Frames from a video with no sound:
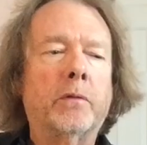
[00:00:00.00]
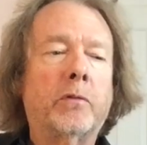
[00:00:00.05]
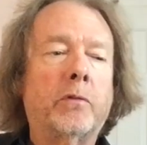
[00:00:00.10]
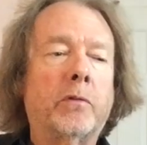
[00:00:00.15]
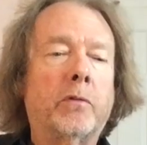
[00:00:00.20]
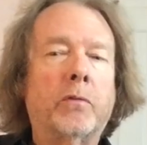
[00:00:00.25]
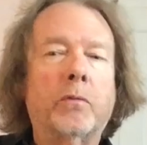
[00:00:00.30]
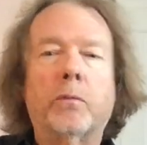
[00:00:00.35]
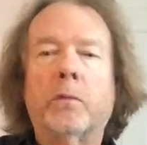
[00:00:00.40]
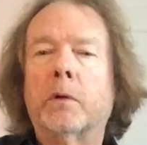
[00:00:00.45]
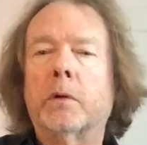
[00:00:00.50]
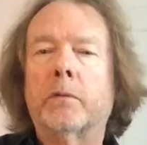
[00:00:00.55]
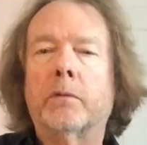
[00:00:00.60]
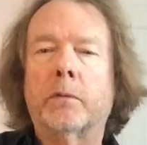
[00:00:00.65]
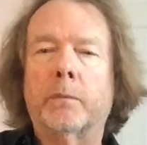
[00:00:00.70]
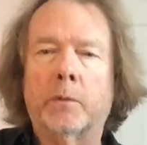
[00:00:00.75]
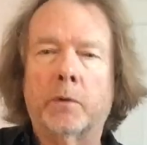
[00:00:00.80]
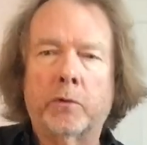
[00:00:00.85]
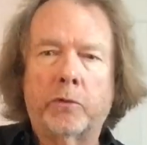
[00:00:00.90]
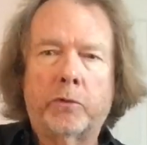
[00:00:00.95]
This is one of the
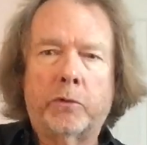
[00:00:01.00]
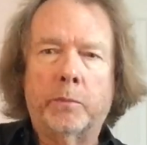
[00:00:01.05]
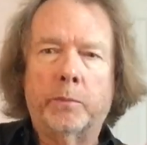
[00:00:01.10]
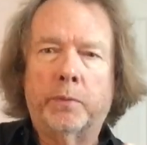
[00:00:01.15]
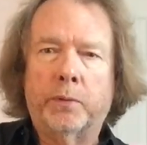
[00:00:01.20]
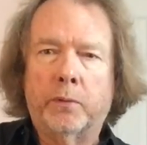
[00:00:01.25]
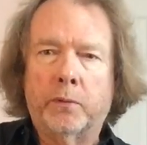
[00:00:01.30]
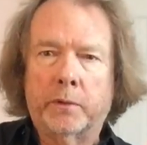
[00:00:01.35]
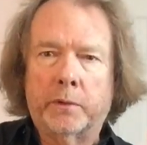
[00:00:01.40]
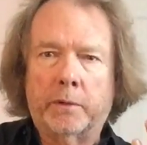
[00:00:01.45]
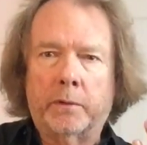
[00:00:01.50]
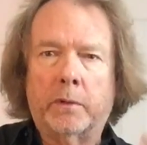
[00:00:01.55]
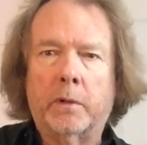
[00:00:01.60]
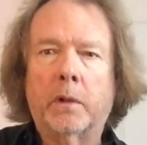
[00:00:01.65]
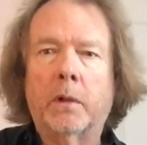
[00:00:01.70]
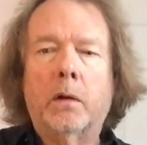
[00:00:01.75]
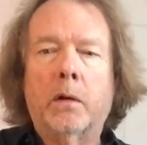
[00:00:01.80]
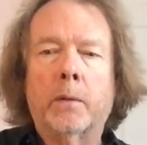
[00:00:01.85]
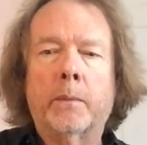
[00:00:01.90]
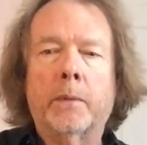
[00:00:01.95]
most
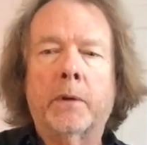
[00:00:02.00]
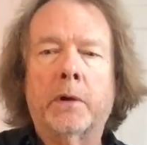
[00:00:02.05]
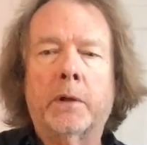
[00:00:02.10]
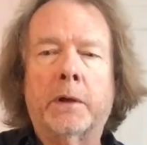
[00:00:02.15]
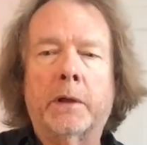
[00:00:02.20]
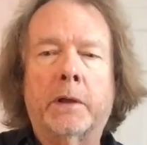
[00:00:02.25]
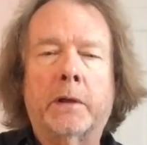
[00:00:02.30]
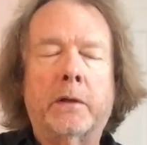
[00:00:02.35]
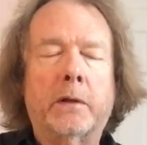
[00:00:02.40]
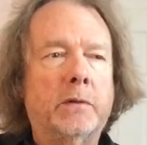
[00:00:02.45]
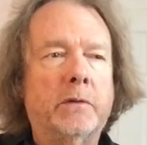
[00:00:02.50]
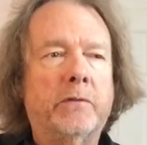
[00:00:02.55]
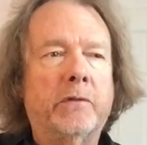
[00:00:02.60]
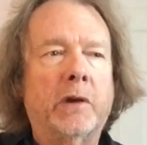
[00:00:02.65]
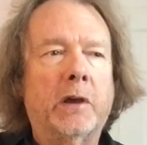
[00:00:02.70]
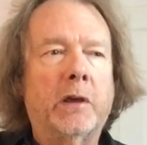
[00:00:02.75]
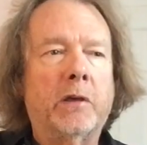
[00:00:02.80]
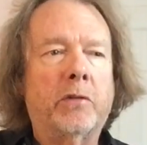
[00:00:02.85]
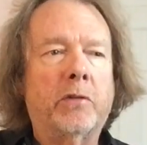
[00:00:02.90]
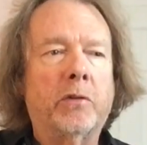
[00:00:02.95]
important harmonic
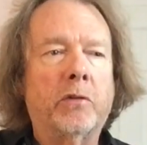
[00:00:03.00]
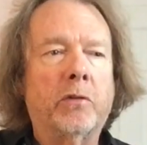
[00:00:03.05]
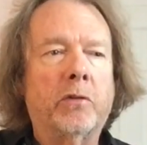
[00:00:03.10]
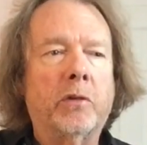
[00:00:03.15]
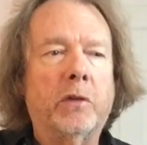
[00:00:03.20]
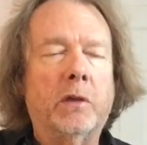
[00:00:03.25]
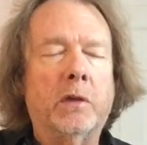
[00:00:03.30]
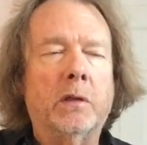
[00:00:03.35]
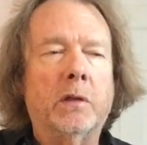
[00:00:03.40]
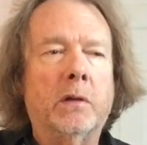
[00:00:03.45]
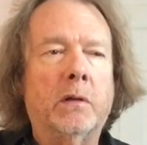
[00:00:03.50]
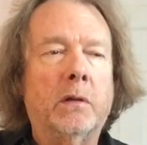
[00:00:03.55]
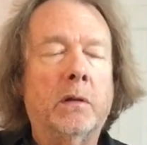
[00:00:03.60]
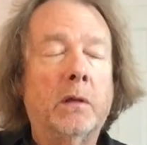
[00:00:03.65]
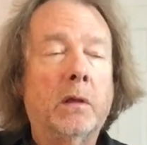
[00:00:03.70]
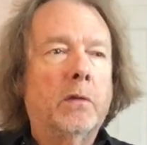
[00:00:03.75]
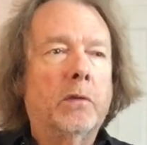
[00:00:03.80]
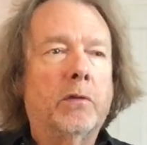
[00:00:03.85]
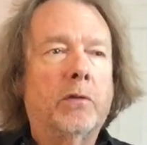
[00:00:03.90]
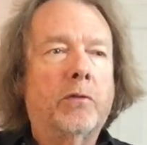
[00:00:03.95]
devices
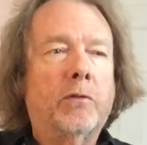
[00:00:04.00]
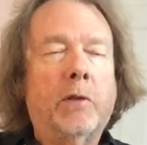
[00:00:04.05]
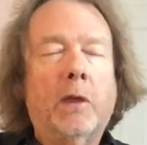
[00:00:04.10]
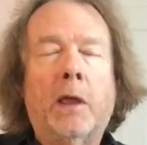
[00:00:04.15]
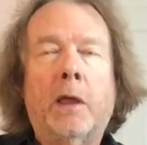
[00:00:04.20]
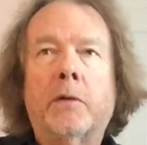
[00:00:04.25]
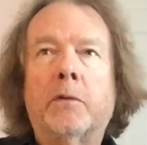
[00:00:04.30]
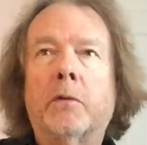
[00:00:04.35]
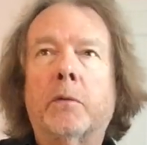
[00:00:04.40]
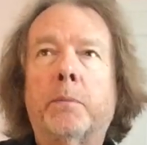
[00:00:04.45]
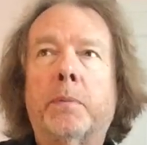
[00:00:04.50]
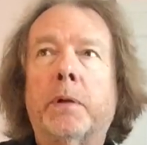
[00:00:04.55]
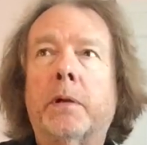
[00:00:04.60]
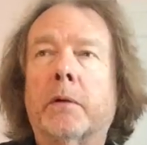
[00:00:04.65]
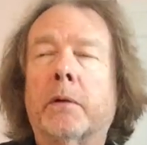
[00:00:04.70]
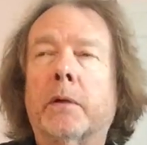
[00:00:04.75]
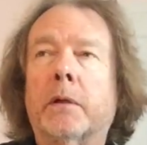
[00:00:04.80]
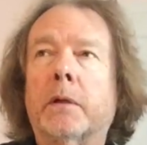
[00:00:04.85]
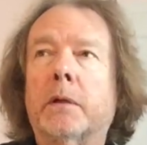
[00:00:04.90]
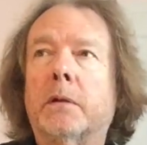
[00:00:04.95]
in the standard
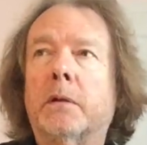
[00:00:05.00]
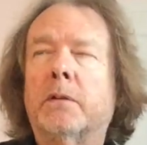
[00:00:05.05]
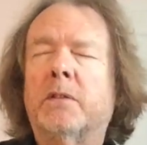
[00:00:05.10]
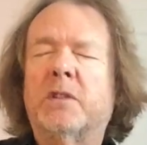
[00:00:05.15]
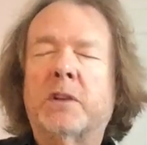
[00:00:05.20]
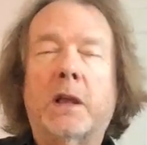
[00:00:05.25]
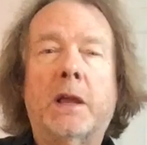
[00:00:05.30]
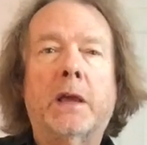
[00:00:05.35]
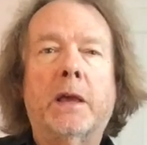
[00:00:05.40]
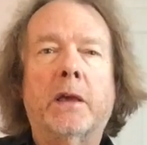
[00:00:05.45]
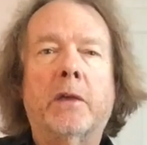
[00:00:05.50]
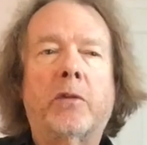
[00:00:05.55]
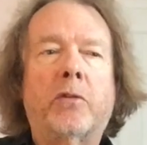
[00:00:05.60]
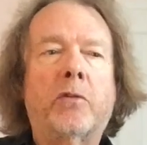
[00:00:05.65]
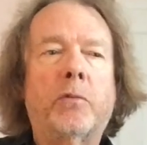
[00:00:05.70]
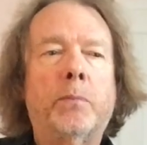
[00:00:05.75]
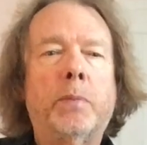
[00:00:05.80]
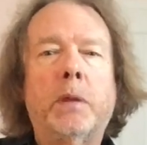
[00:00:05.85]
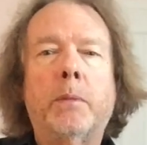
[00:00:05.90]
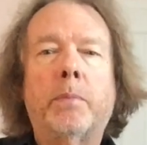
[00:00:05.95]
period
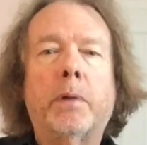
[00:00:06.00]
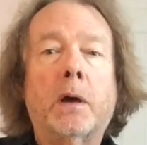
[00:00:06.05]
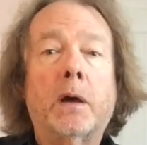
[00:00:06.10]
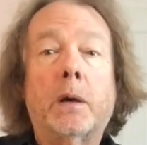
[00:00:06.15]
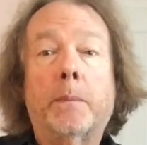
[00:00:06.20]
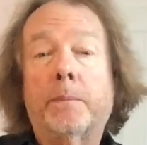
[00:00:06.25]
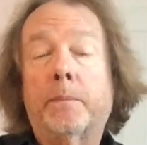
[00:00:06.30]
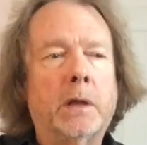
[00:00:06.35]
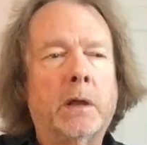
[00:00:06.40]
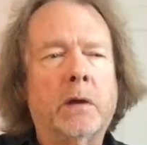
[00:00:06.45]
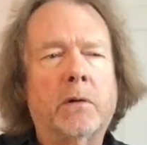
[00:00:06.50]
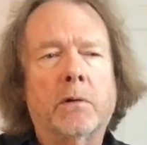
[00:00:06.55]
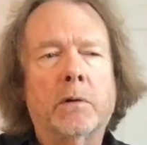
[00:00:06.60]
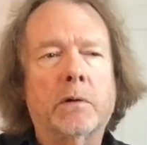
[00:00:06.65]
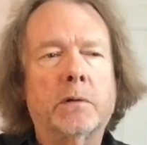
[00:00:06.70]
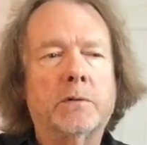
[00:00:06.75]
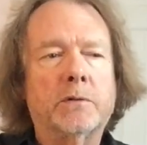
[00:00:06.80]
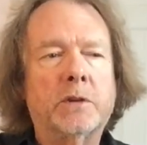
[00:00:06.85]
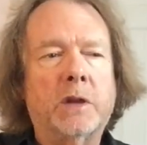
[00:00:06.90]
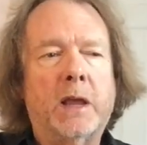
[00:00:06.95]
jazz, bebop
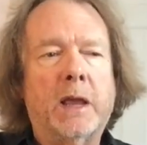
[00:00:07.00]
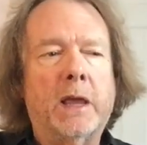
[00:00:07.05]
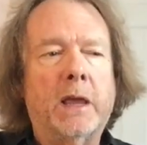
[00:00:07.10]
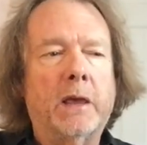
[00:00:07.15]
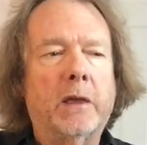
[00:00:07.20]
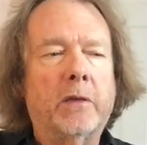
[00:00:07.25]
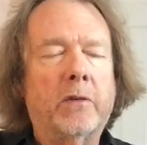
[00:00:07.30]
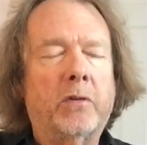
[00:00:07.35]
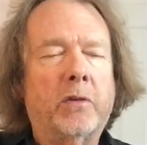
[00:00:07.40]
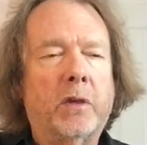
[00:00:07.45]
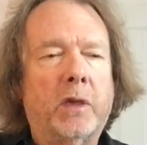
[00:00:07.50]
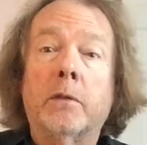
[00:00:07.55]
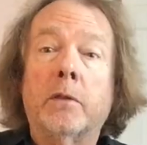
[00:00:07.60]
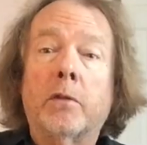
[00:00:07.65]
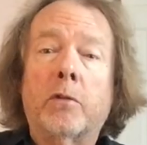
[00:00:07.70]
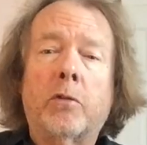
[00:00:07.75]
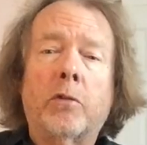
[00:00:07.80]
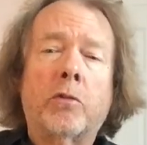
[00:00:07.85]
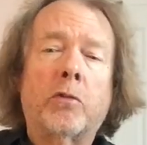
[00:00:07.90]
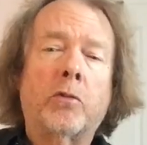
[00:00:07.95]
era jazz, and
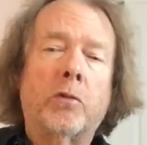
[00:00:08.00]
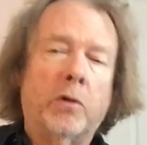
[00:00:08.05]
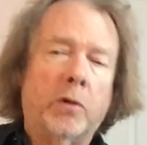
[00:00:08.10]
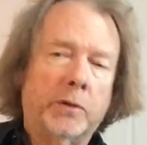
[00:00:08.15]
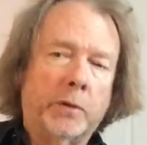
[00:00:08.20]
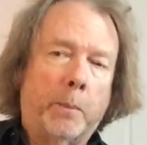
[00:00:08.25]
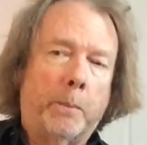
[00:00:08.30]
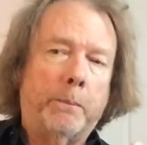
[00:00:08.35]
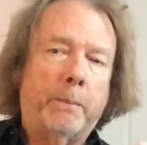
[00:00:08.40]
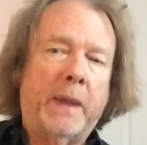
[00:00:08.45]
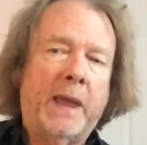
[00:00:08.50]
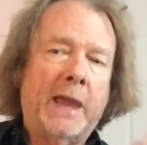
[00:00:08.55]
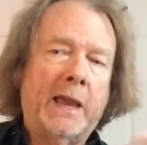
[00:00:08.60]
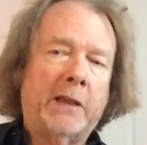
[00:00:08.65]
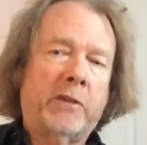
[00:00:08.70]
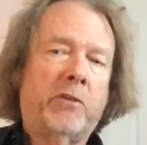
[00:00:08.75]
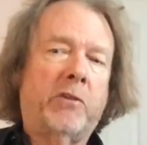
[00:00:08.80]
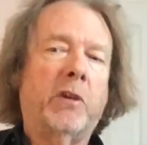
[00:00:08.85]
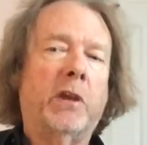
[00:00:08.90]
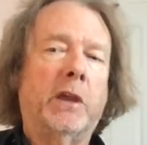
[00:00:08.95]
this is called a
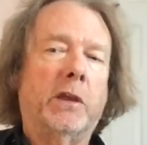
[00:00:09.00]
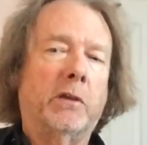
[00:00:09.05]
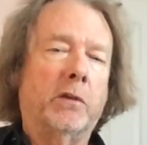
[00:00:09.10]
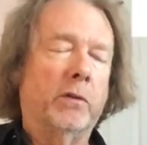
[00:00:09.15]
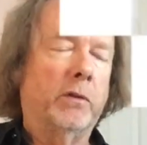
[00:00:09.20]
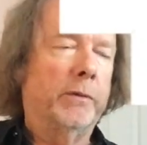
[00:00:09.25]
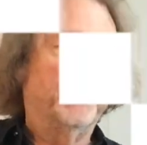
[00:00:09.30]
back cycle.